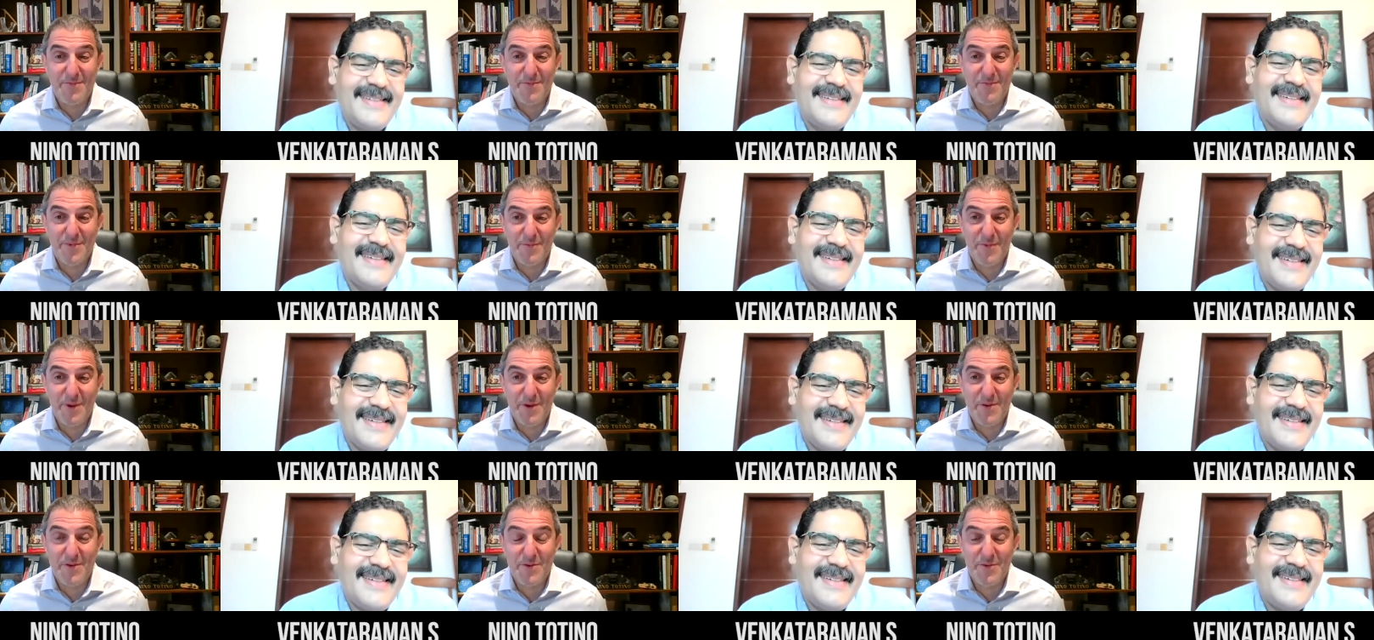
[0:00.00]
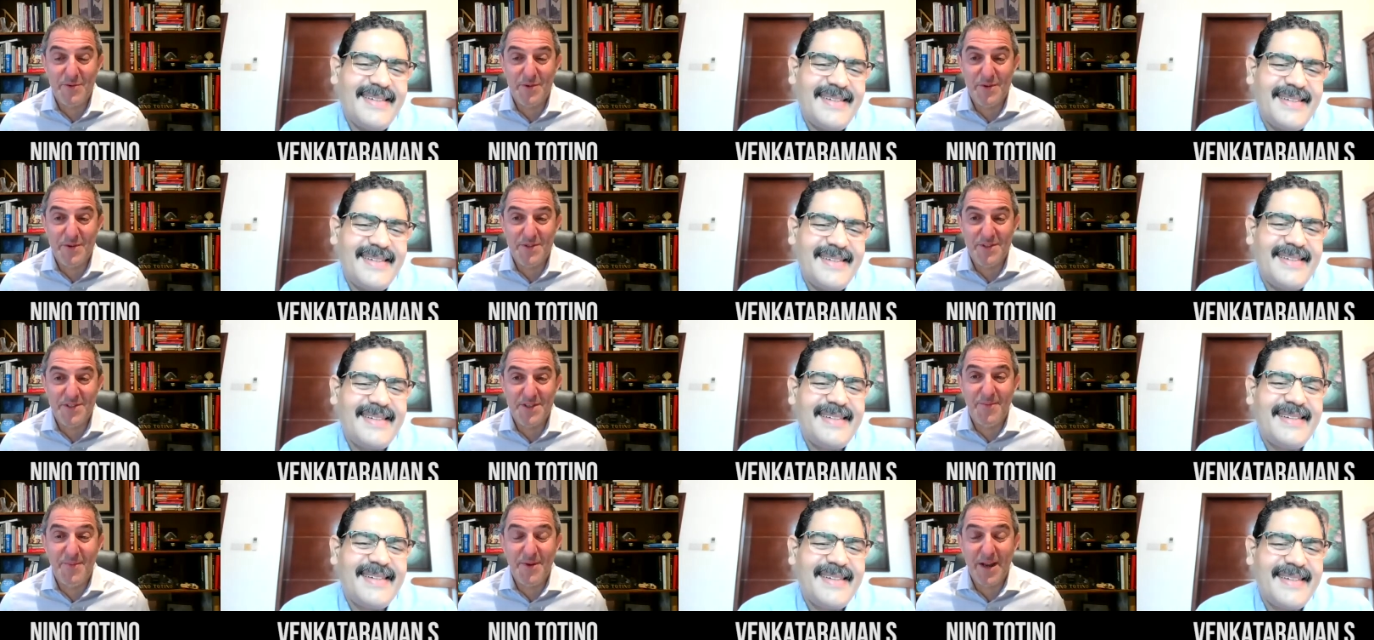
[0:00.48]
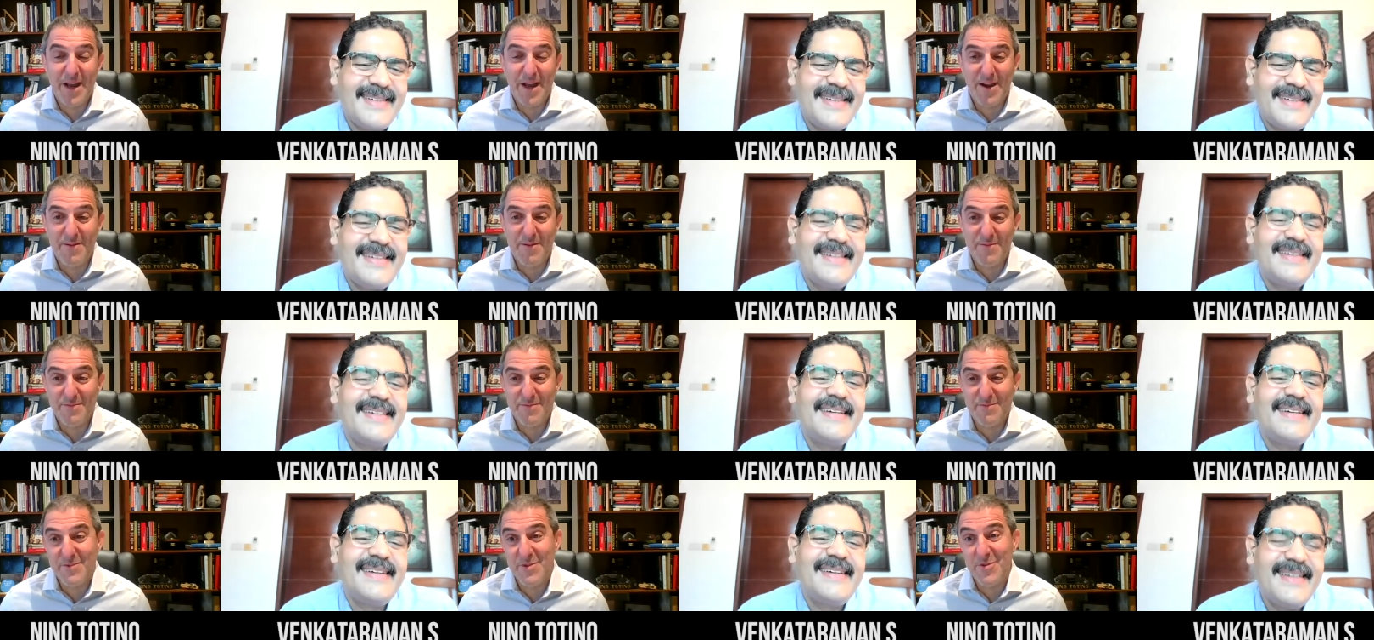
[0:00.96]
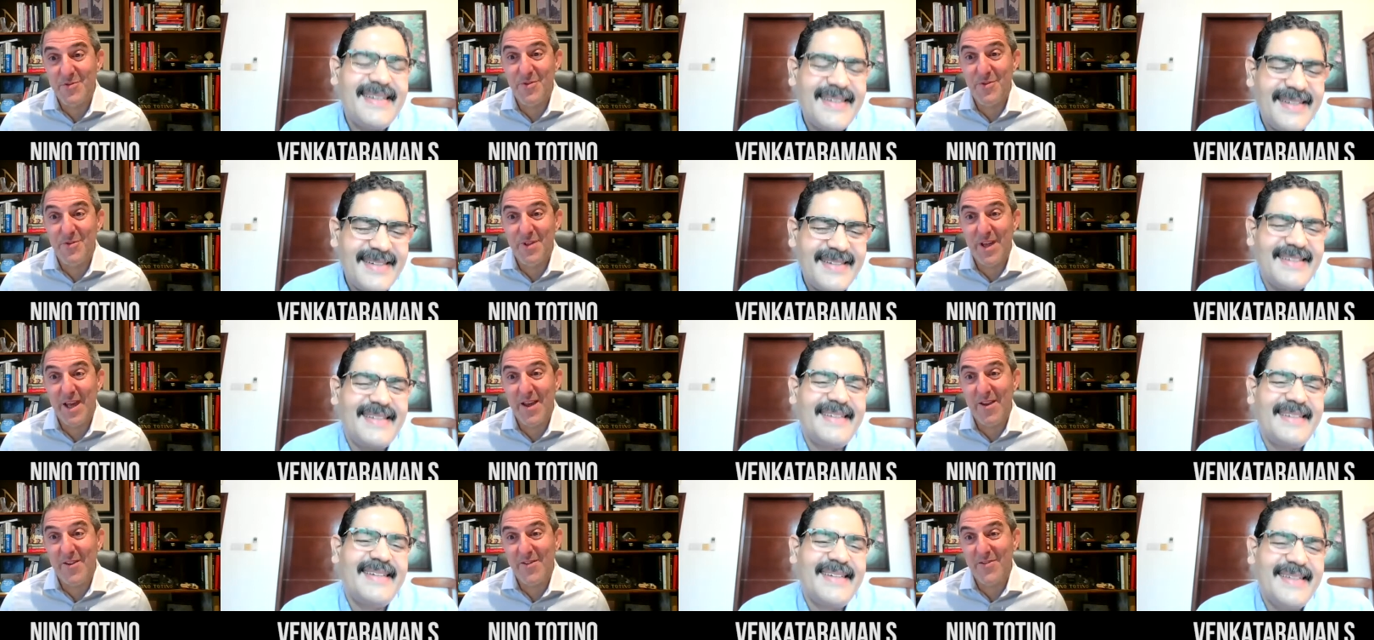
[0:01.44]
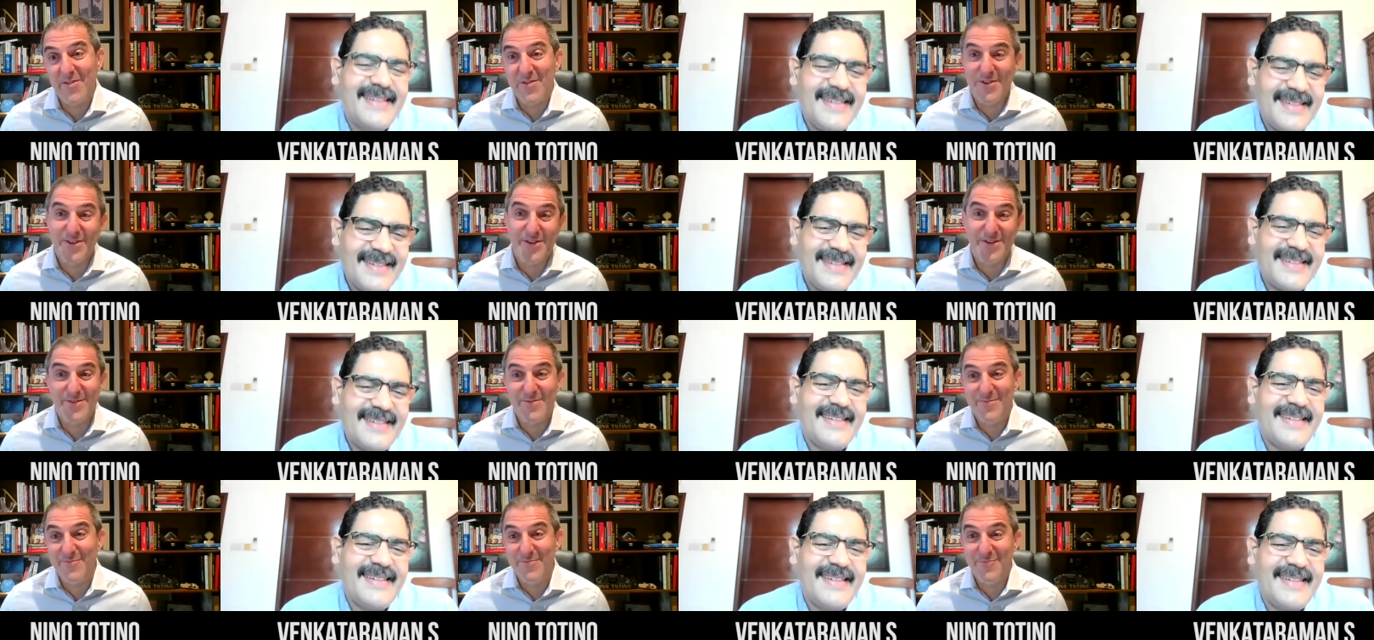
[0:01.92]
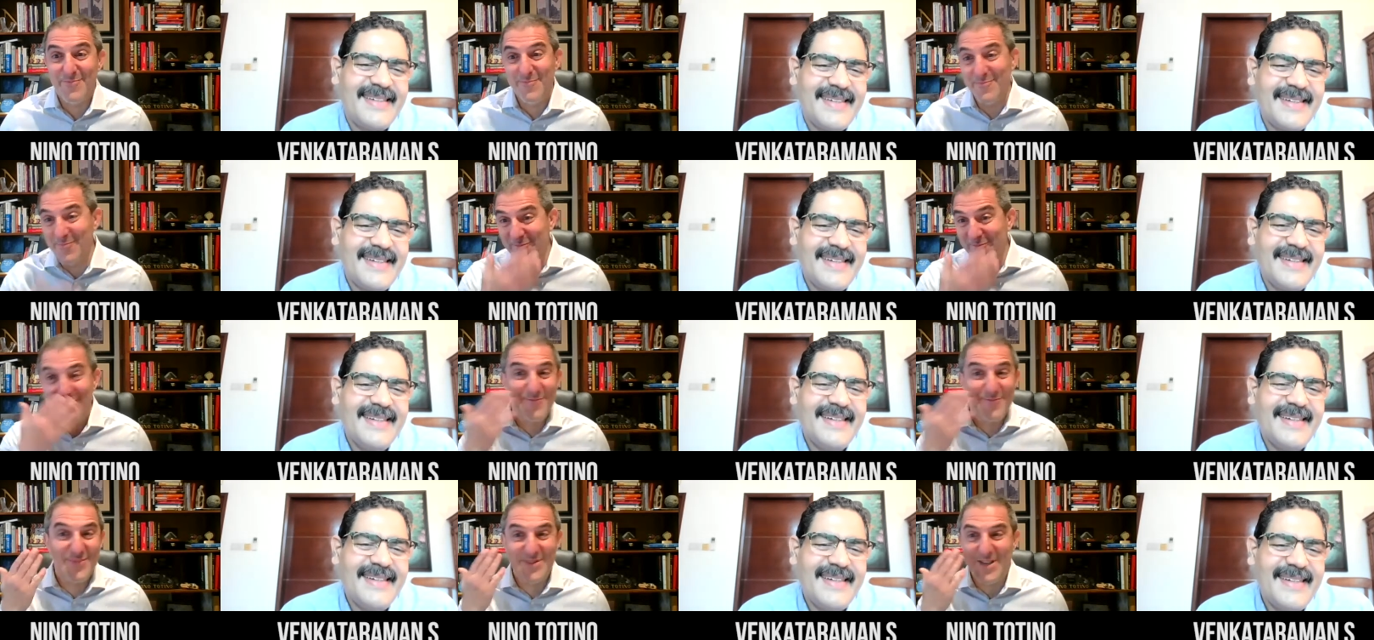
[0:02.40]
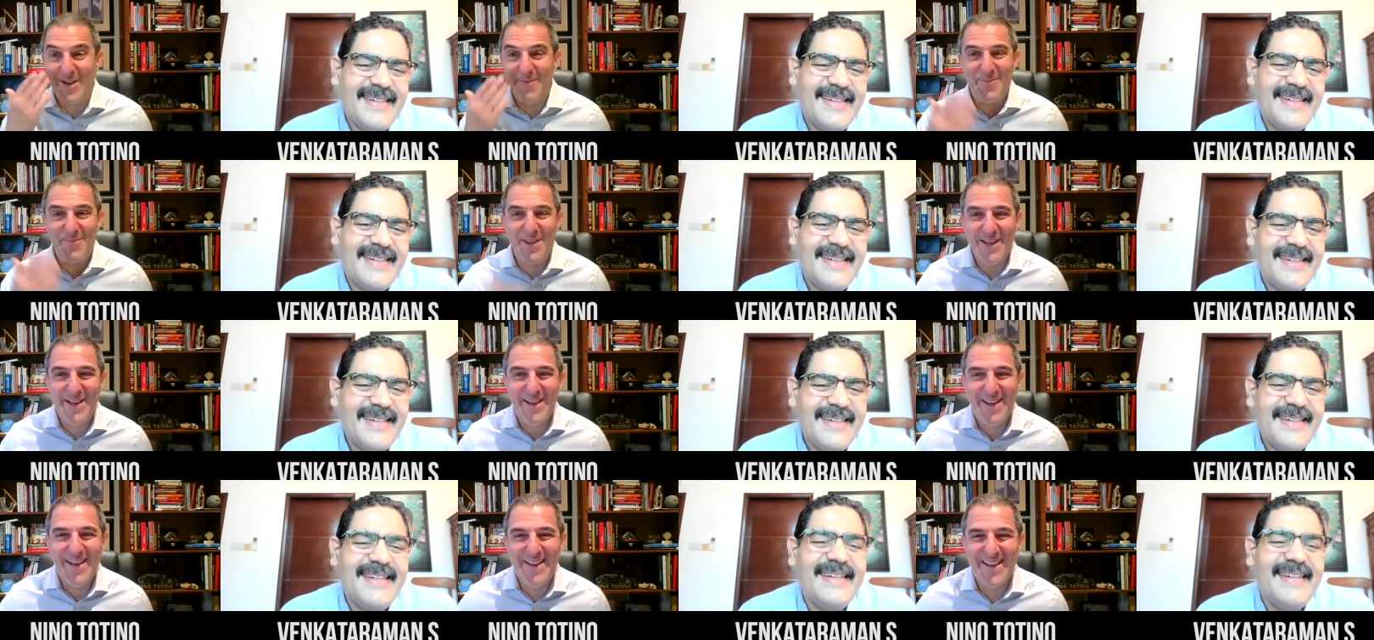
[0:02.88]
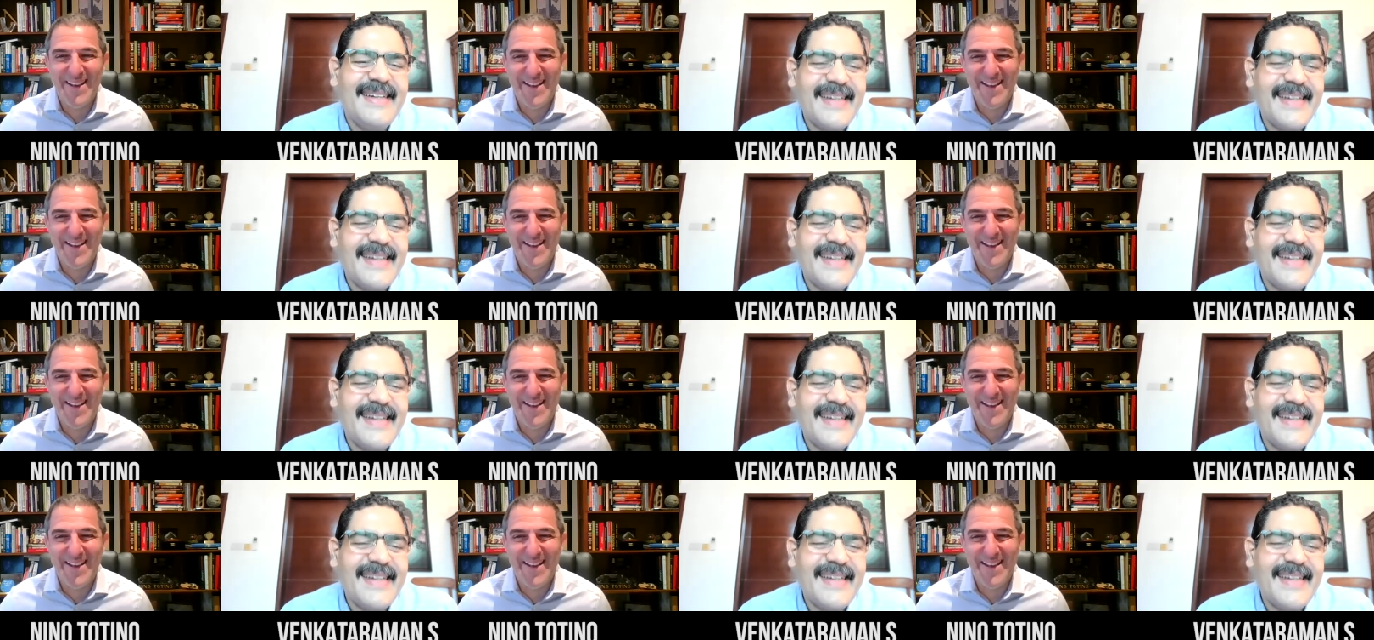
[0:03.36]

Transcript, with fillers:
Speaker 1: went to a seminar in 2000 and something.